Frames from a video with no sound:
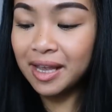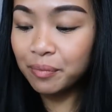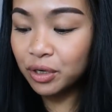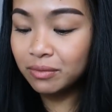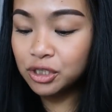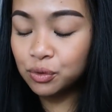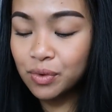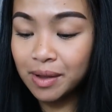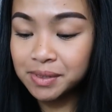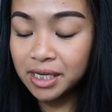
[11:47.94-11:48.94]
But that pretty much
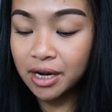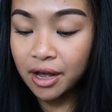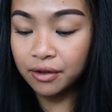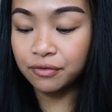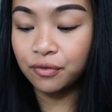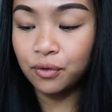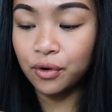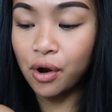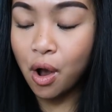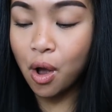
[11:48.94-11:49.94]
wraps it up
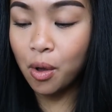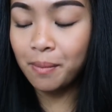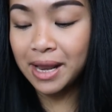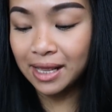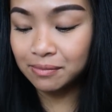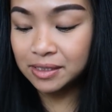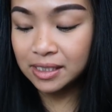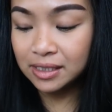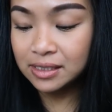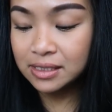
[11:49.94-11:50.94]
for all my
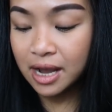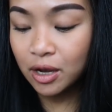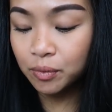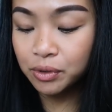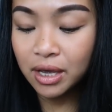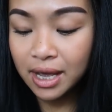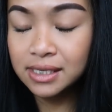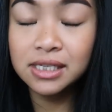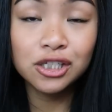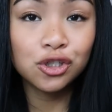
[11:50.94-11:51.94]
empties. I hope you
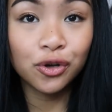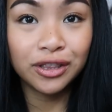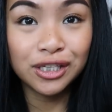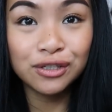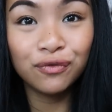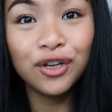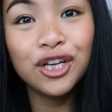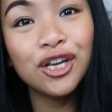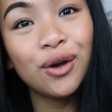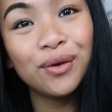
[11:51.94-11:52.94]
guys enjoyed this
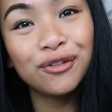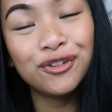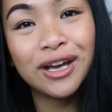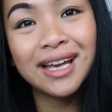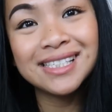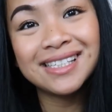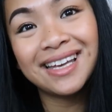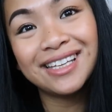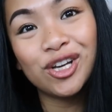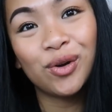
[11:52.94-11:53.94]
video. If you guys
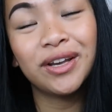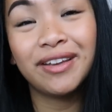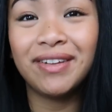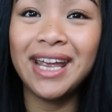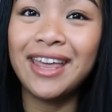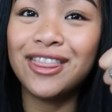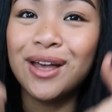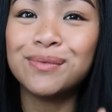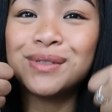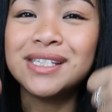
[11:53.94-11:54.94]
did, go give it a
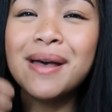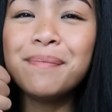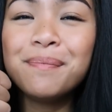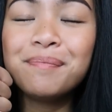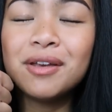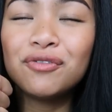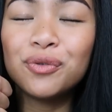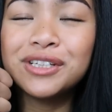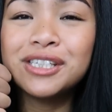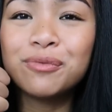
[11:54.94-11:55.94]
thumbs up. If
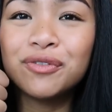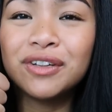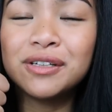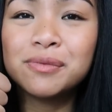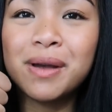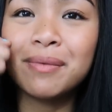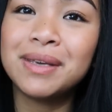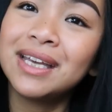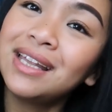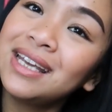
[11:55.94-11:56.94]
you want to see more videos by
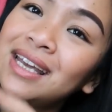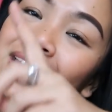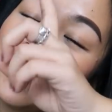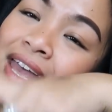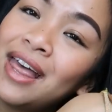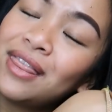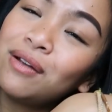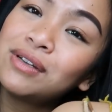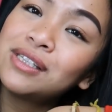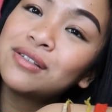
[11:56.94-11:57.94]
me, click
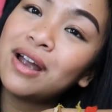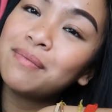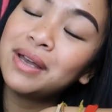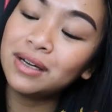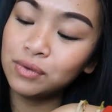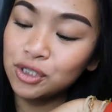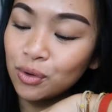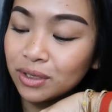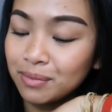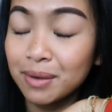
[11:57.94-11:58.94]
the red subscribe button. It would
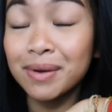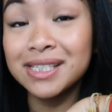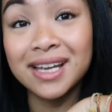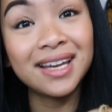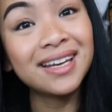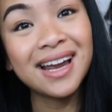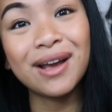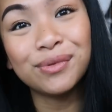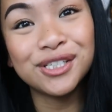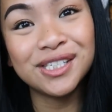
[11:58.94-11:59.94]
totally make my day, and
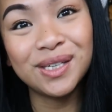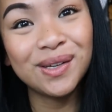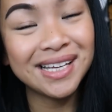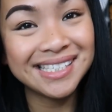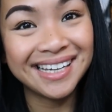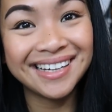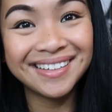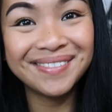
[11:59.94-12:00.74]
I will see you guys later.